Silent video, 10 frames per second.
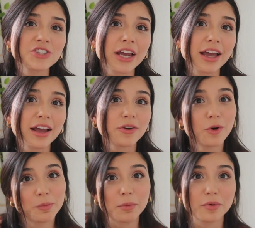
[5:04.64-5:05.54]
Chan,
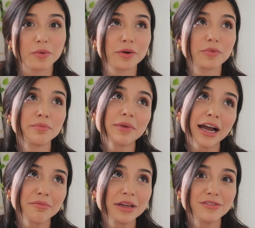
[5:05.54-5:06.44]
or people would
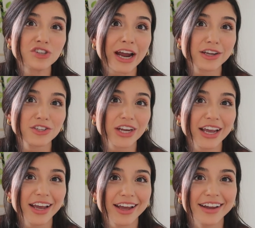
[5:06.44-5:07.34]
remind me of Jackie
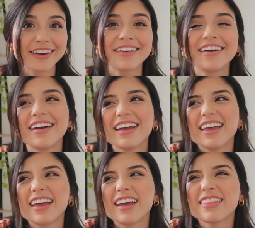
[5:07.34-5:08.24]
Chan.
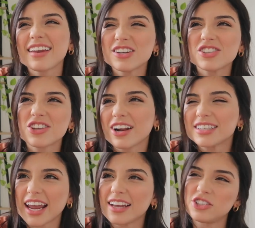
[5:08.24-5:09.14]
And then I just started
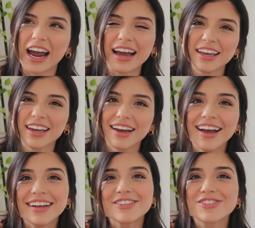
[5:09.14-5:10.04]
to hate Jackie.
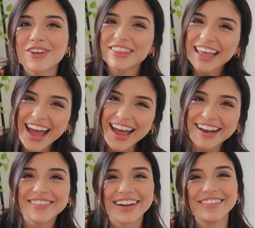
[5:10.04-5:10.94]
So
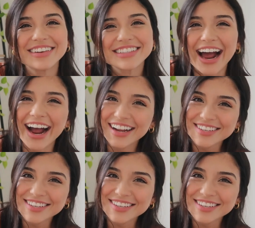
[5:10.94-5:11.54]
then when I went to high